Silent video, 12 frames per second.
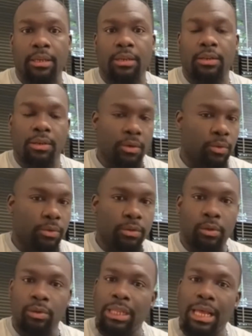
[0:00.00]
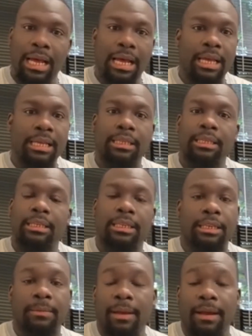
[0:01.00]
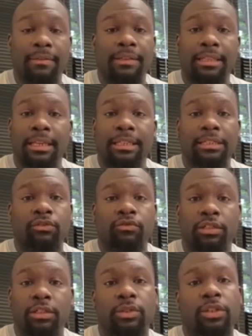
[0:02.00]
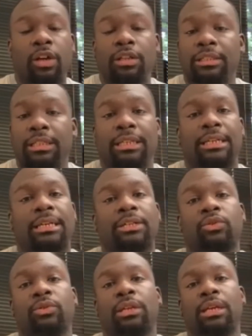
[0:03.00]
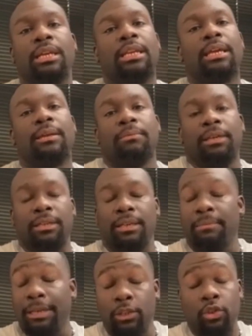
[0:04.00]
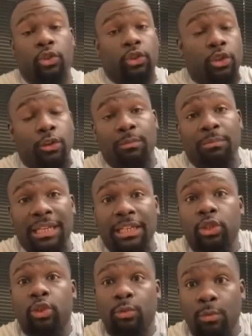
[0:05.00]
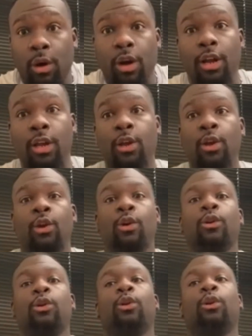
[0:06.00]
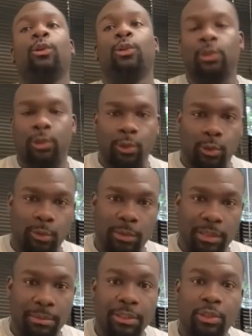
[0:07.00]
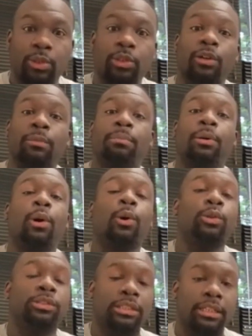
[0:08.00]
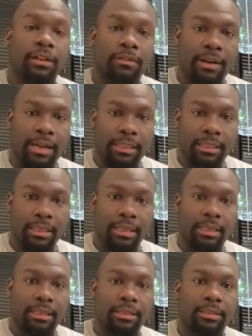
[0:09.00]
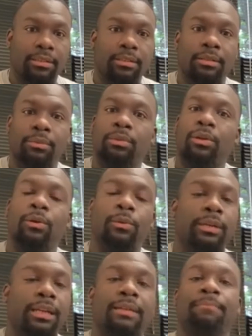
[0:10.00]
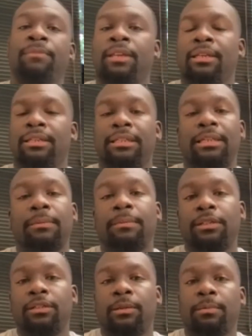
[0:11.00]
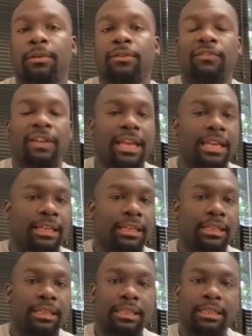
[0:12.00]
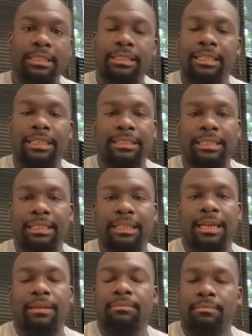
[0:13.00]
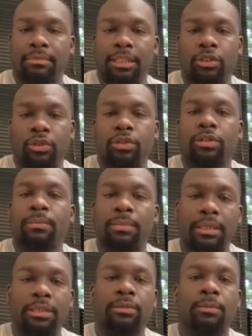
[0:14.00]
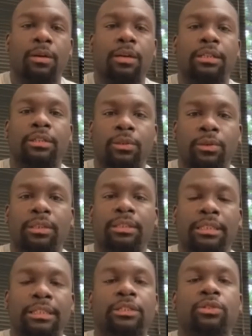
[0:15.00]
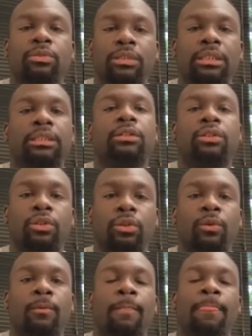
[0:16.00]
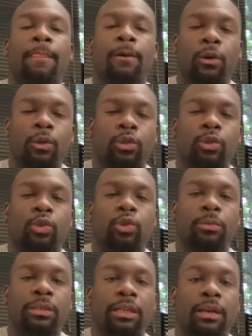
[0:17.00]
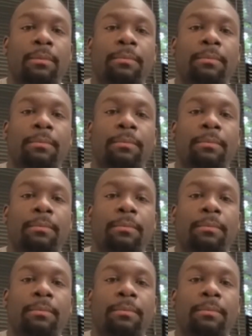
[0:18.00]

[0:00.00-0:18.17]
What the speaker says: Don't lie. Keep everything as real and authentic as you can. And make sure you're being smart on social media. Make sure you're posting the right things. We don't want to see a bunch of profanity, things like that. Make sure you're being smart and doing the things you need to do on social media.